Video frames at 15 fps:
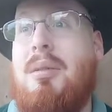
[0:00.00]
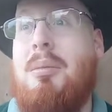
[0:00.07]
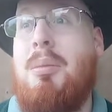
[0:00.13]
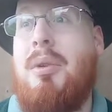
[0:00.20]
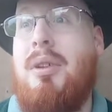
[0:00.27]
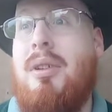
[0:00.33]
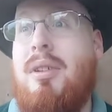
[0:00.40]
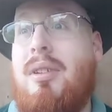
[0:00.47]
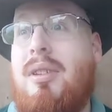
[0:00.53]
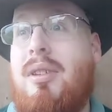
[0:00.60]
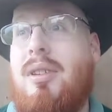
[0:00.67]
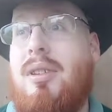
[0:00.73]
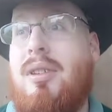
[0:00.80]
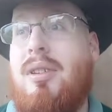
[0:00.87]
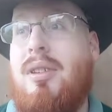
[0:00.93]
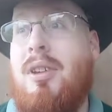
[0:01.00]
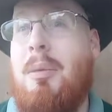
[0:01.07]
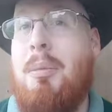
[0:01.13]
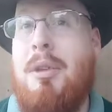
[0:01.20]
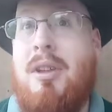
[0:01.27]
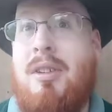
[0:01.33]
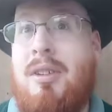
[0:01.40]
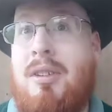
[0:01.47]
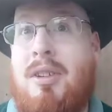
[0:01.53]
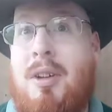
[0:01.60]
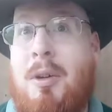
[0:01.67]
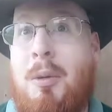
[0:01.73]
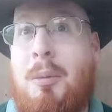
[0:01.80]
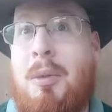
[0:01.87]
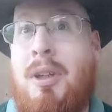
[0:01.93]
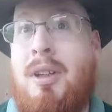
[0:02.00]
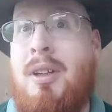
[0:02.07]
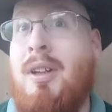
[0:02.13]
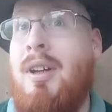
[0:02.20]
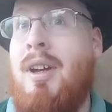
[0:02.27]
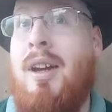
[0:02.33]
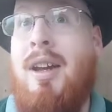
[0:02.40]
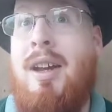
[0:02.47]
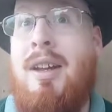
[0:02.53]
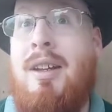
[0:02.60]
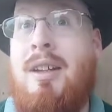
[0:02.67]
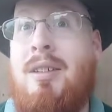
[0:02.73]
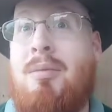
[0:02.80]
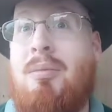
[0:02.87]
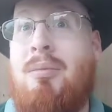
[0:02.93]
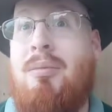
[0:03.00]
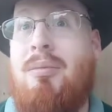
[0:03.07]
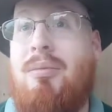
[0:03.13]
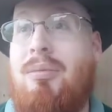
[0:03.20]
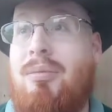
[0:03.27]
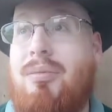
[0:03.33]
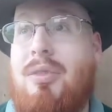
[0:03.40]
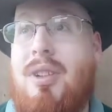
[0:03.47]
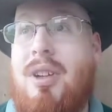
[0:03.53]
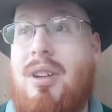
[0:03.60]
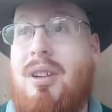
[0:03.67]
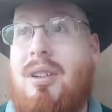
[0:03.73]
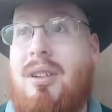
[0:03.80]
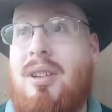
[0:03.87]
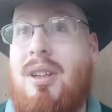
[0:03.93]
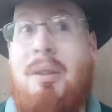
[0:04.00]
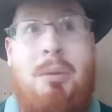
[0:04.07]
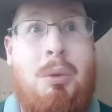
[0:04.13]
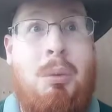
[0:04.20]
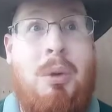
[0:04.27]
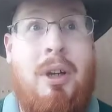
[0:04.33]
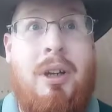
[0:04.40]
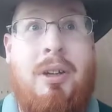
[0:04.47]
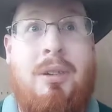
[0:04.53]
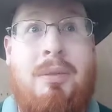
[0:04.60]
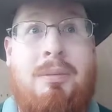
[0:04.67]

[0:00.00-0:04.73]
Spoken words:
but something's telling me, hey, give it away.